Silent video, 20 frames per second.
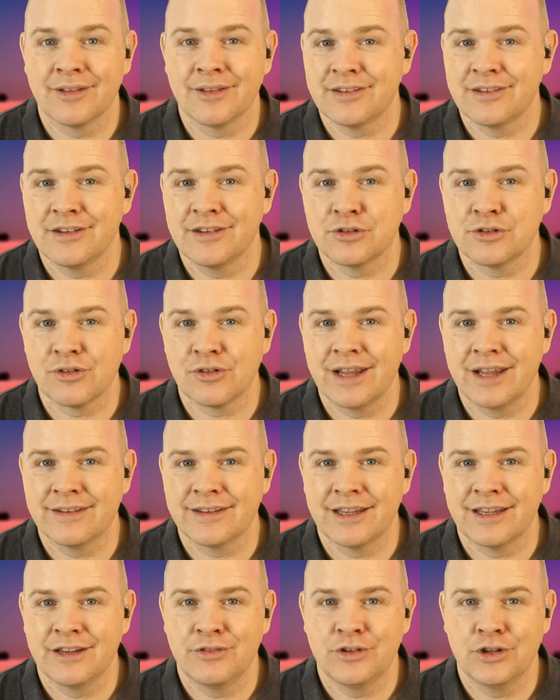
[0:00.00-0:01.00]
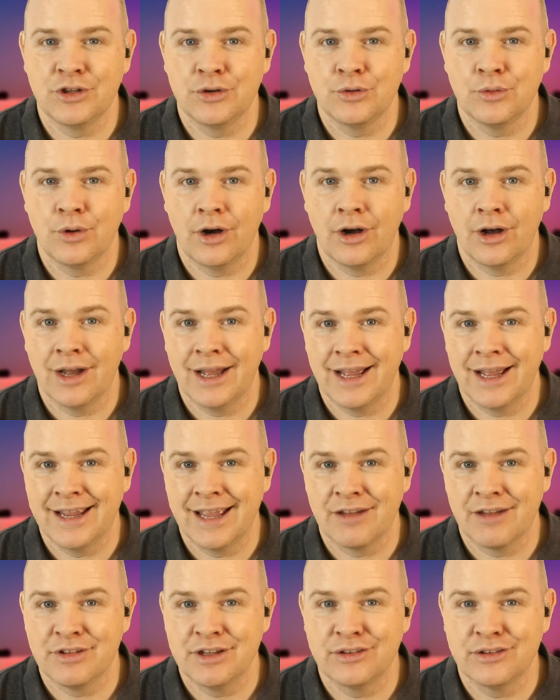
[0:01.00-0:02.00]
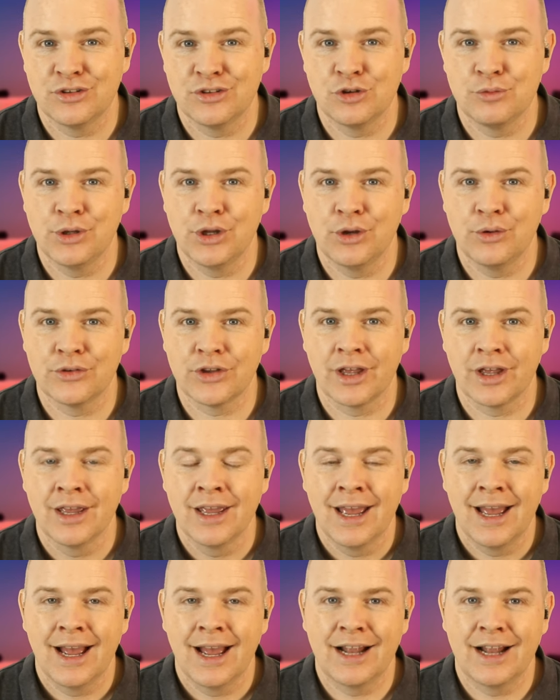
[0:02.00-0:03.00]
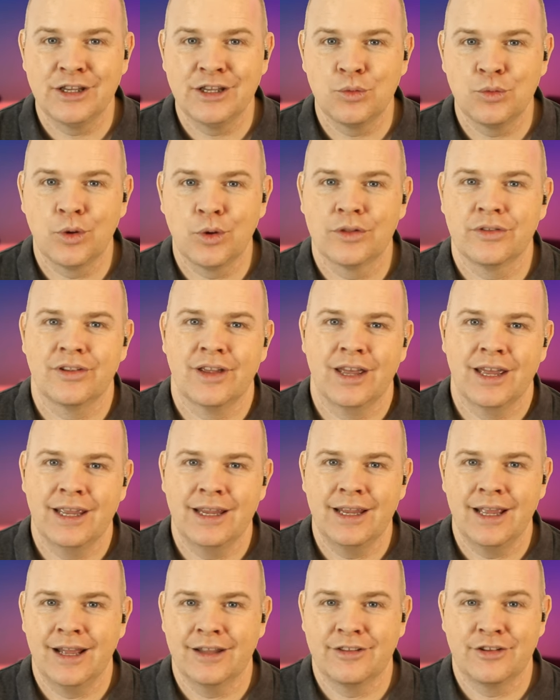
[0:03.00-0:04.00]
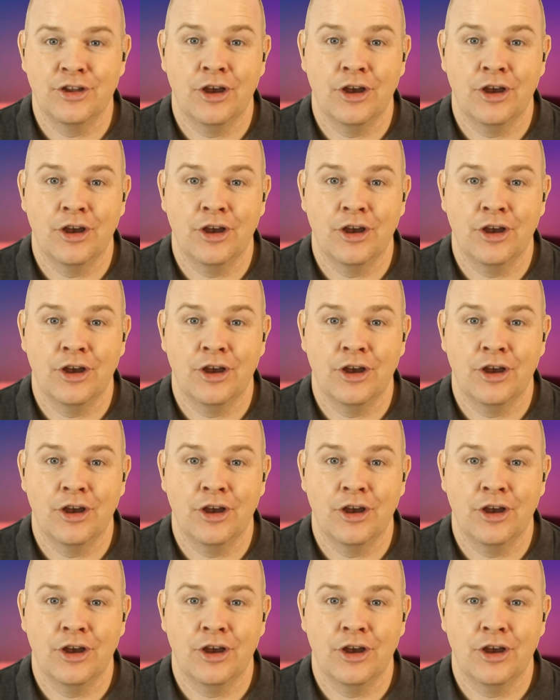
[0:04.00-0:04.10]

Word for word: Now, this is great if you are a heavy zoom user and you want a uh,